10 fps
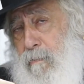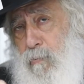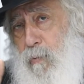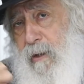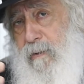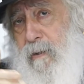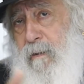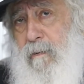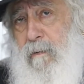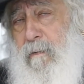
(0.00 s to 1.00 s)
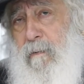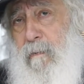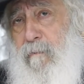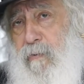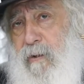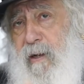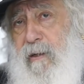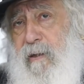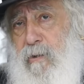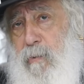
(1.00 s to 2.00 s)
waiting for the
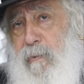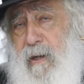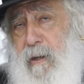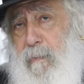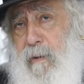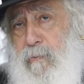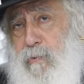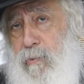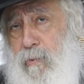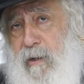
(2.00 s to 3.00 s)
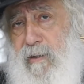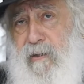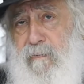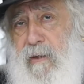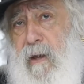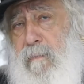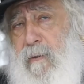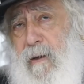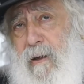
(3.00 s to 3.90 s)
lady to be able to receive them.